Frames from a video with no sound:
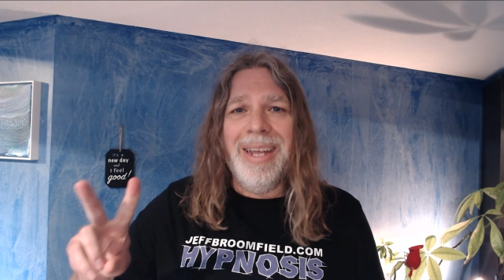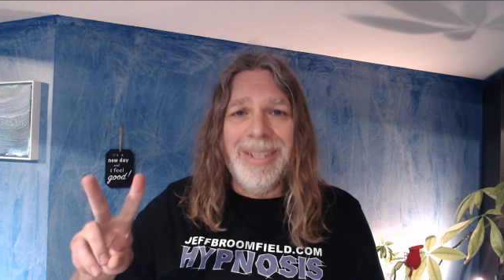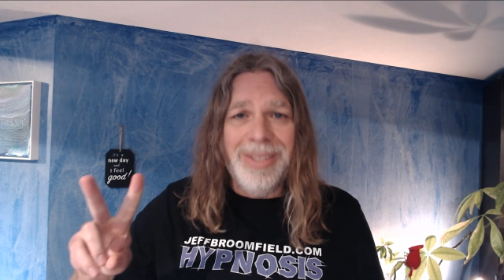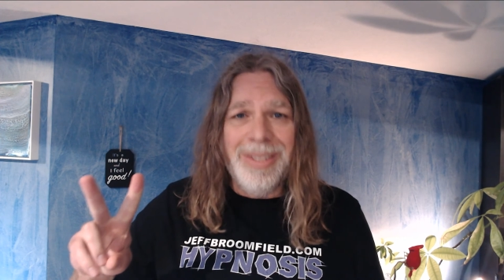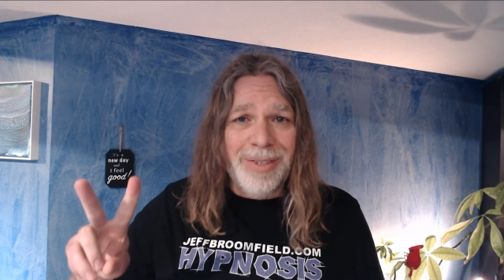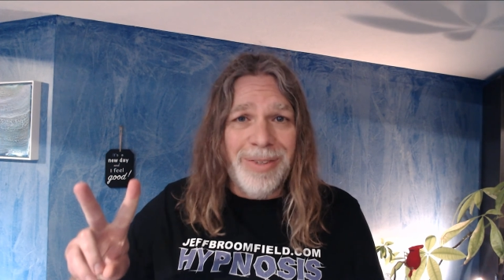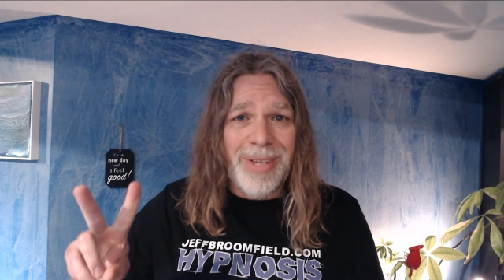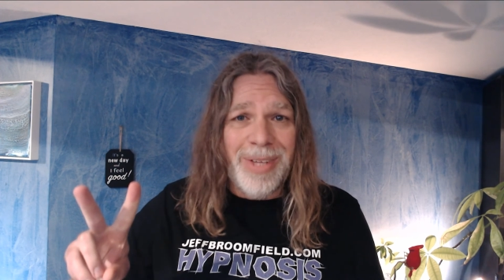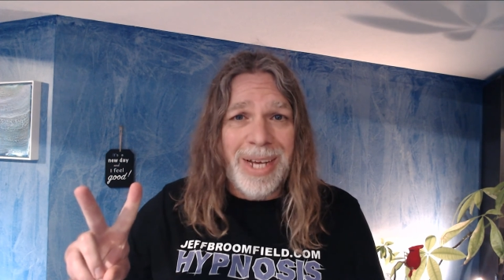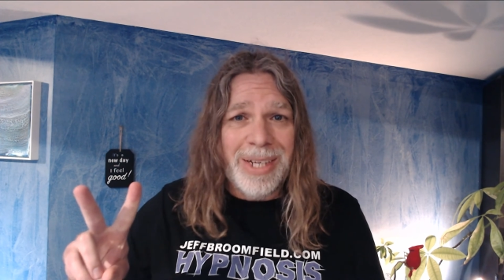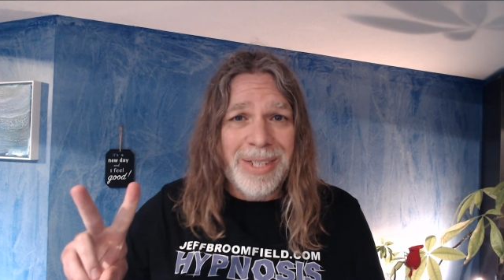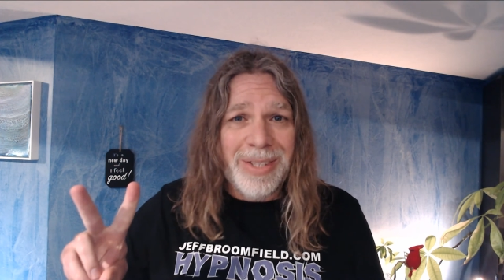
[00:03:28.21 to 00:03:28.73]

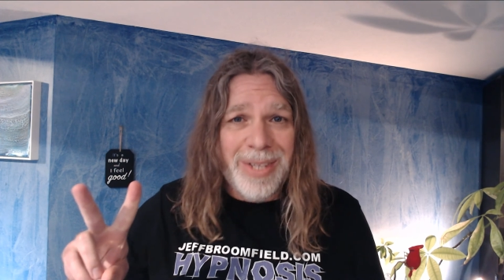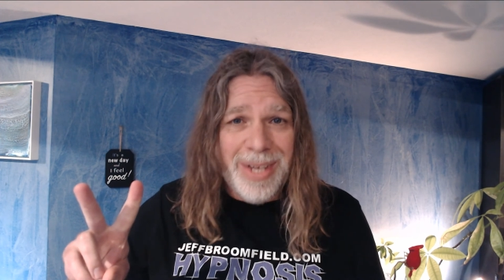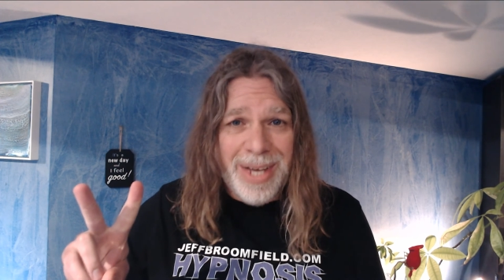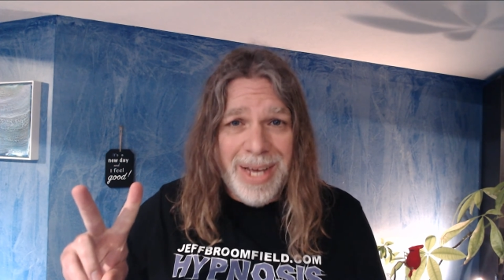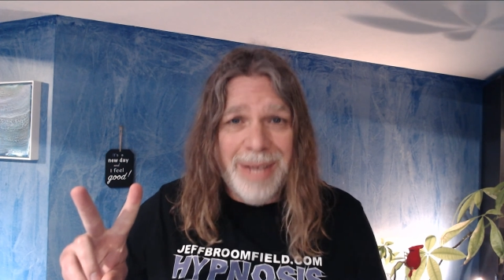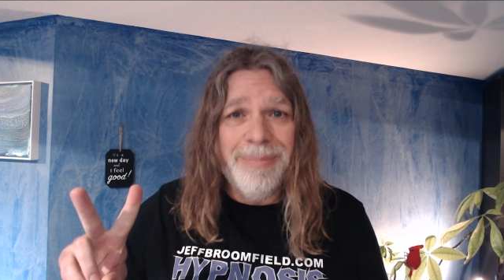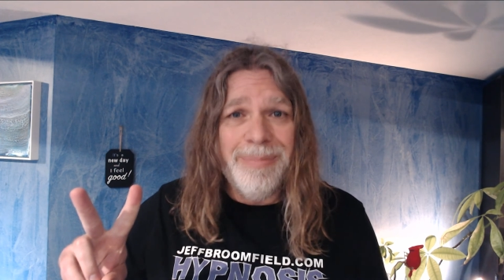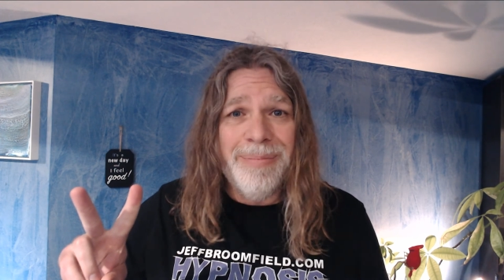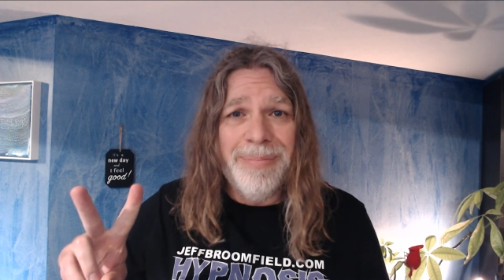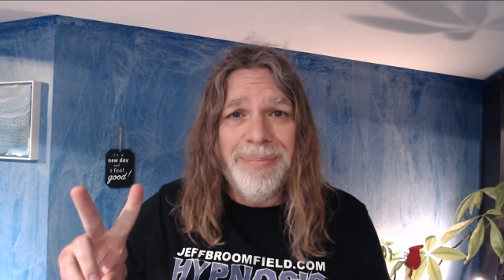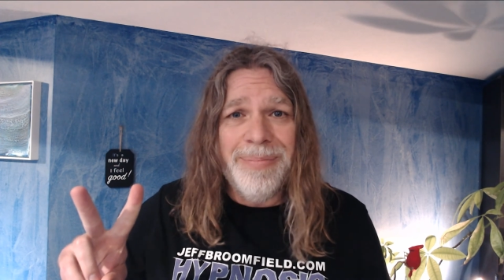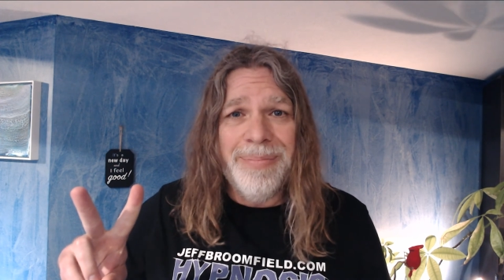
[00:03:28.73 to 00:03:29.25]
until next
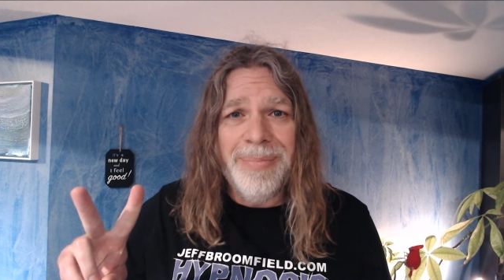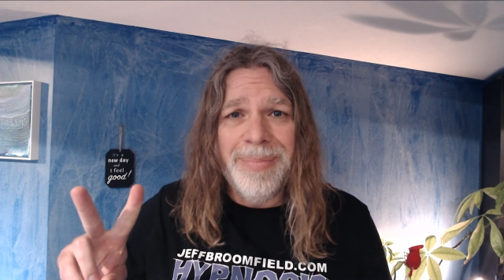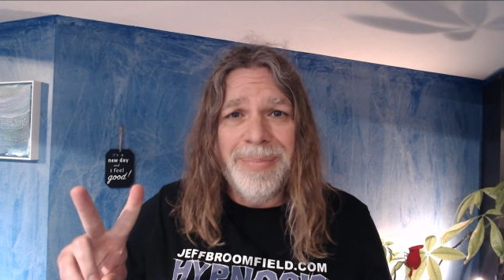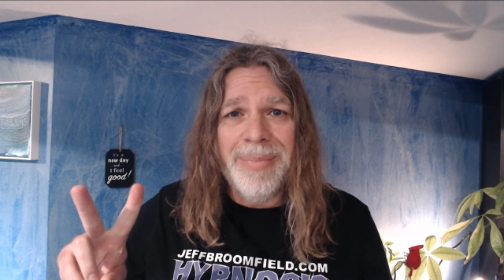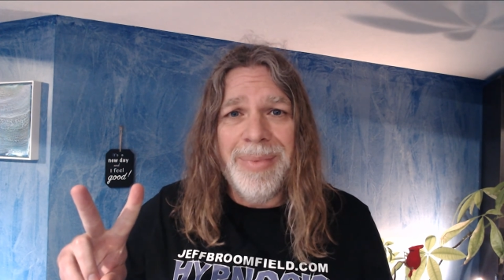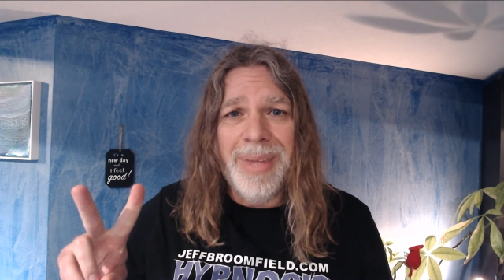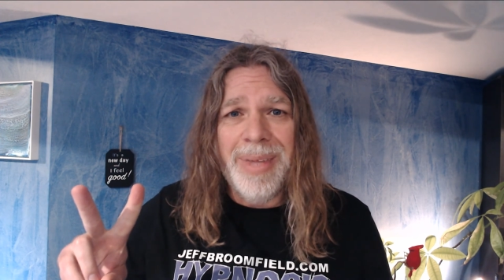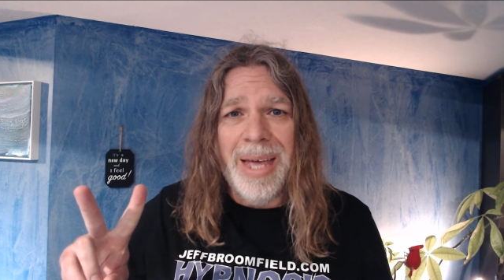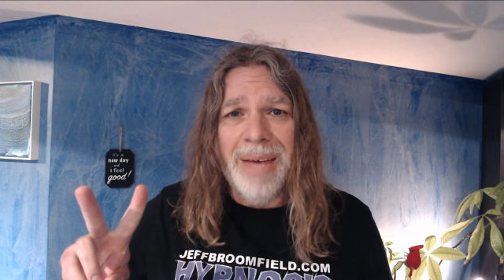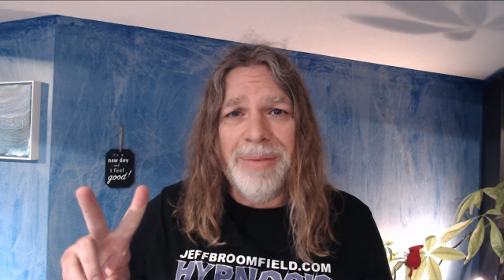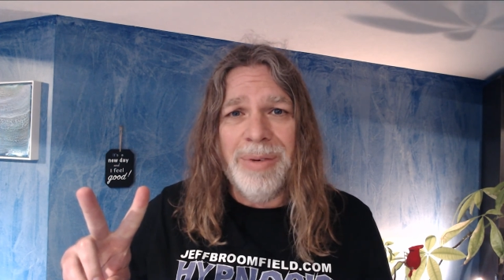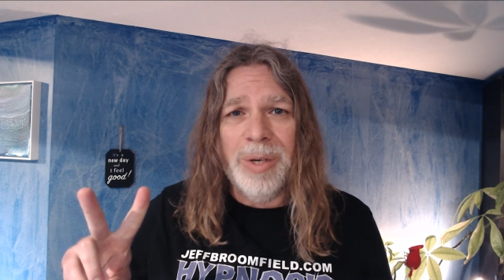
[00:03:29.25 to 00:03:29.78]
time,
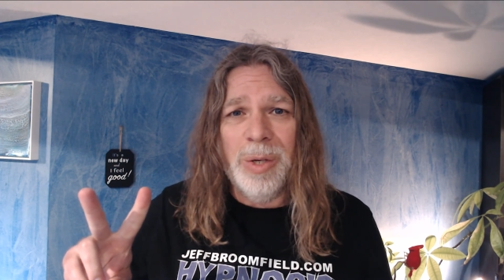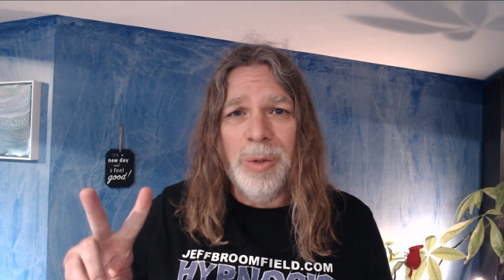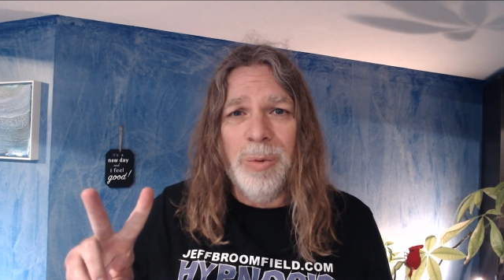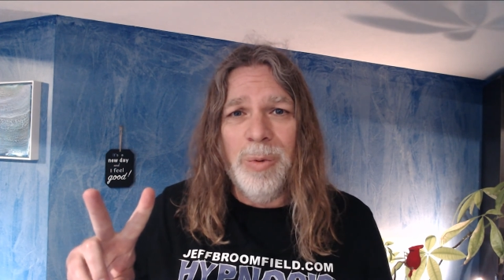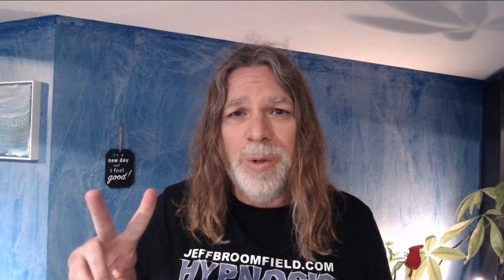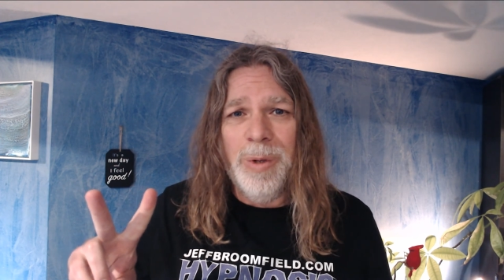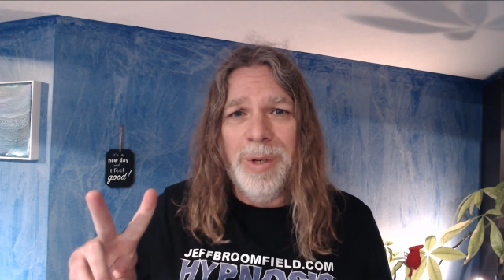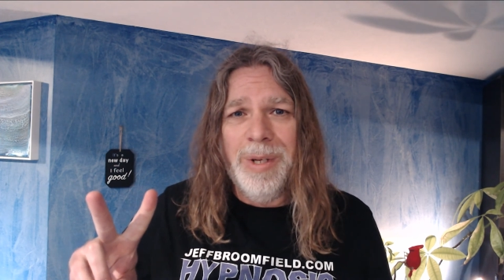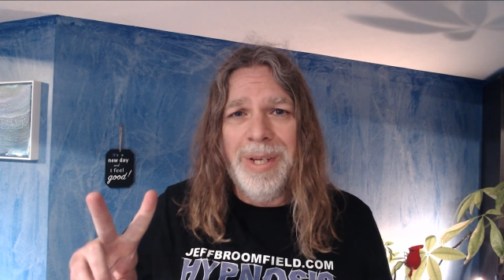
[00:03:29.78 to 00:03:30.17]
have a good one.